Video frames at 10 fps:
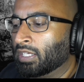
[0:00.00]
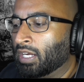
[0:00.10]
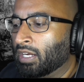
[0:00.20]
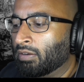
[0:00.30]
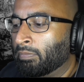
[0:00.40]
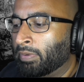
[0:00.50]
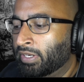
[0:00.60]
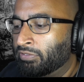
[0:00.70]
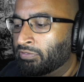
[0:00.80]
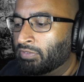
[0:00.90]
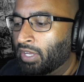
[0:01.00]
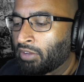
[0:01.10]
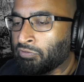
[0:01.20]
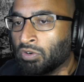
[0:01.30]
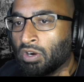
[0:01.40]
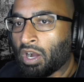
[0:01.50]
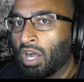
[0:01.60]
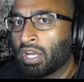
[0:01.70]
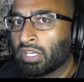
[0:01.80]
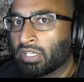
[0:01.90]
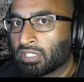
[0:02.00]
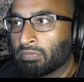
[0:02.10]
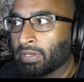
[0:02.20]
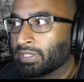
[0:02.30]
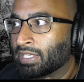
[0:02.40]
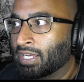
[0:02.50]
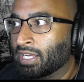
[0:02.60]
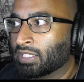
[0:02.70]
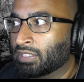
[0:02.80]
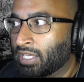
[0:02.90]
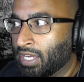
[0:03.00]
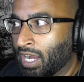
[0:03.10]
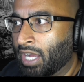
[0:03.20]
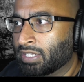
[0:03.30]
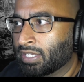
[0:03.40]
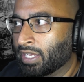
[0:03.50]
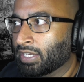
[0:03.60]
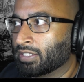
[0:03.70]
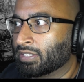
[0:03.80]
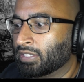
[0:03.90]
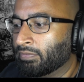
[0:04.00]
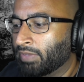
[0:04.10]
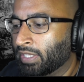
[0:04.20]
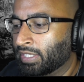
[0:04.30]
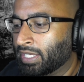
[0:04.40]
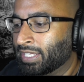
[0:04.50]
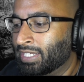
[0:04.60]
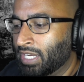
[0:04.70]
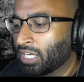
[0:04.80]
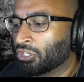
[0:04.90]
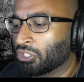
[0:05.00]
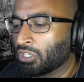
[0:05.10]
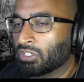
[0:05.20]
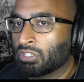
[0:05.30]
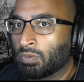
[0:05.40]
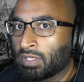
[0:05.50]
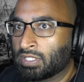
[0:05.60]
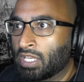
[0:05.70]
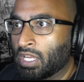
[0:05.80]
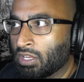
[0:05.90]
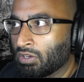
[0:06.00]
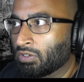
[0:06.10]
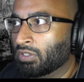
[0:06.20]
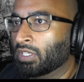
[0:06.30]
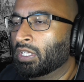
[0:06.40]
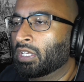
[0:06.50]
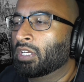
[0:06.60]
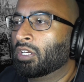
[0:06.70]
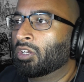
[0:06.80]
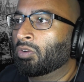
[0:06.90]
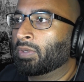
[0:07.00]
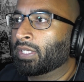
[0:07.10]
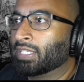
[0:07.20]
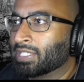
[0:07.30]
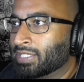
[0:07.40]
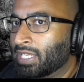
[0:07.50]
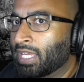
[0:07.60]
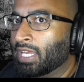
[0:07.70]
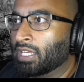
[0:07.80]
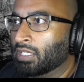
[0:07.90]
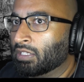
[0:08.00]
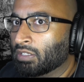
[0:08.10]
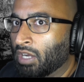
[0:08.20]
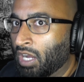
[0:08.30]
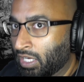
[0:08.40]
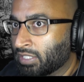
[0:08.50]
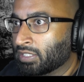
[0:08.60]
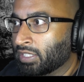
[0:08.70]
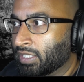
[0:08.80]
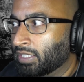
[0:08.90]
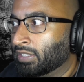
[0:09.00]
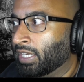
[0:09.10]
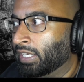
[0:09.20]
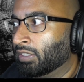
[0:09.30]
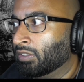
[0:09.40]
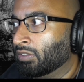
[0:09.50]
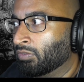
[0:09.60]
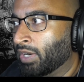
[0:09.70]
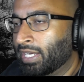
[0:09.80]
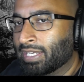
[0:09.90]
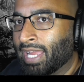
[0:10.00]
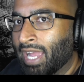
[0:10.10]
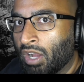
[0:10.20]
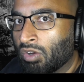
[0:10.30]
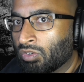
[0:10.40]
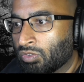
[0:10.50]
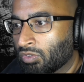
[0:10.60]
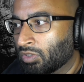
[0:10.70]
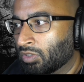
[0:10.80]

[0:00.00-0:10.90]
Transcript: Uh, but if if we're honest about the the context and the connection to Ezekiel, we can see honestly that right now